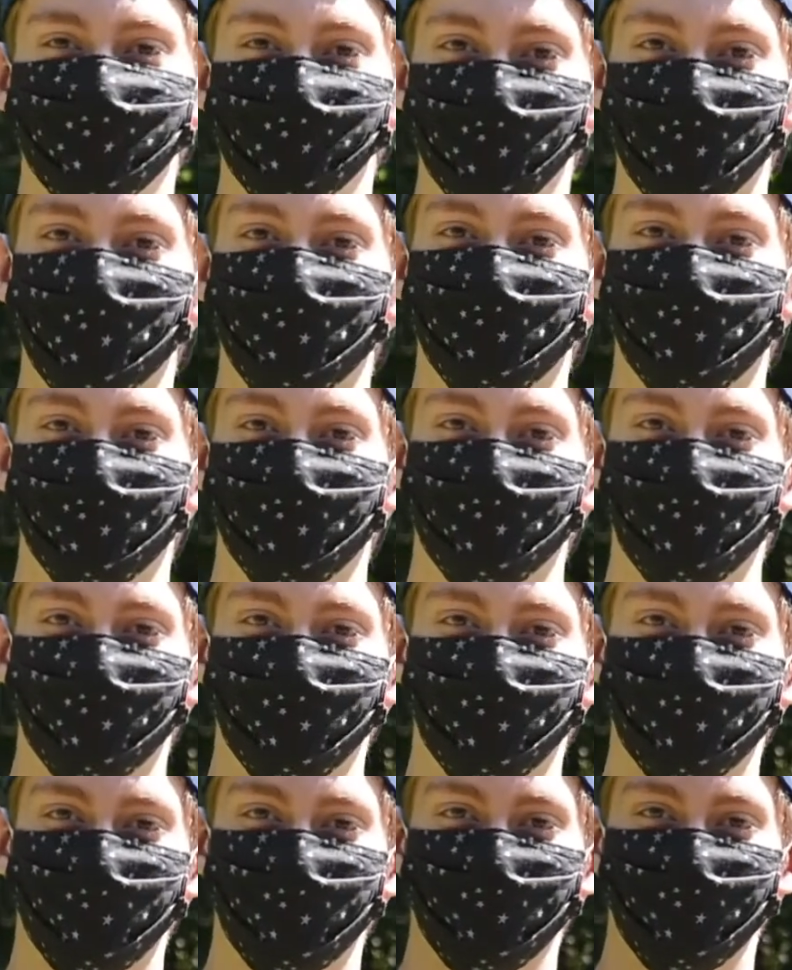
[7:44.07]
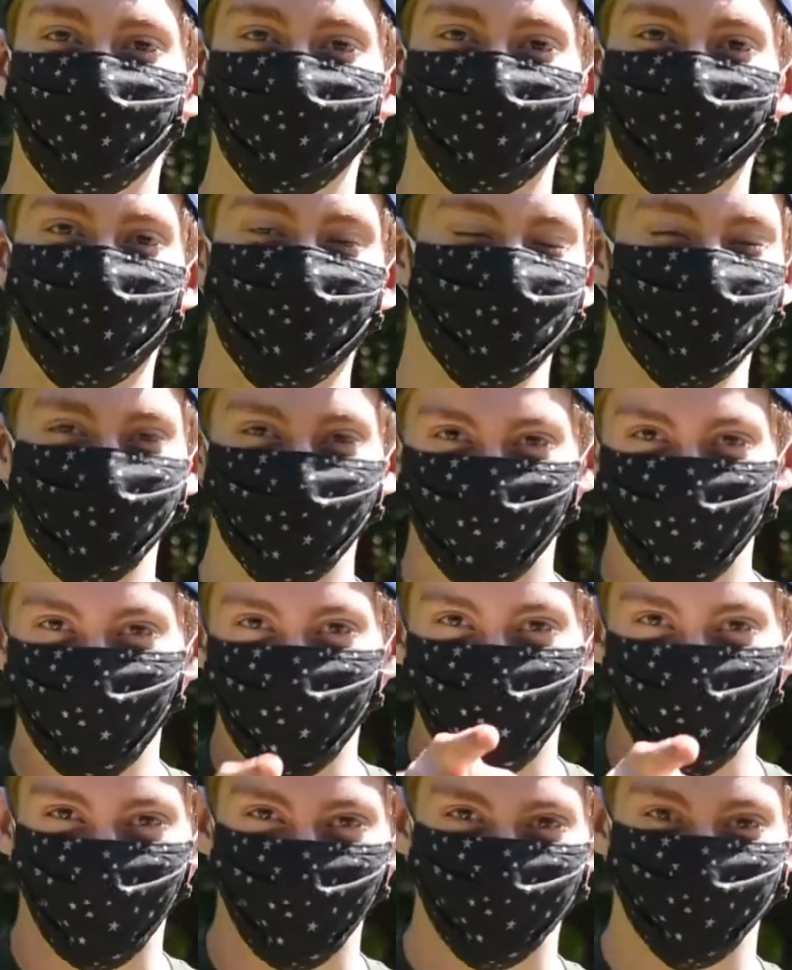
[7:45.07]
choking. And there
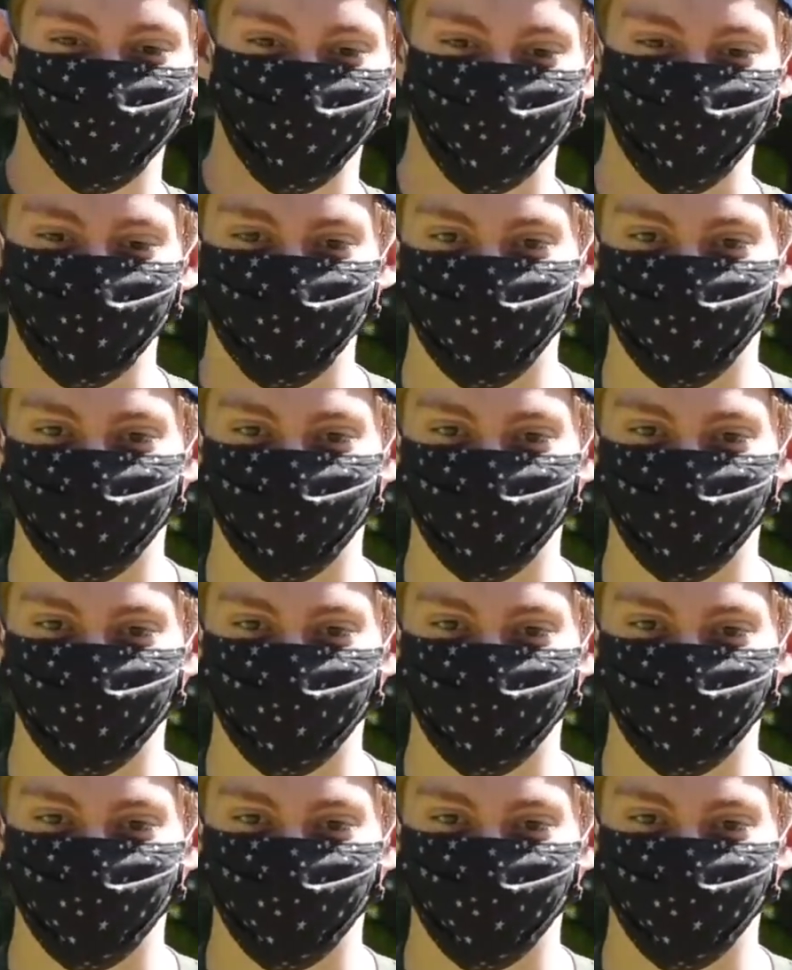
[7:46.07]
you have it.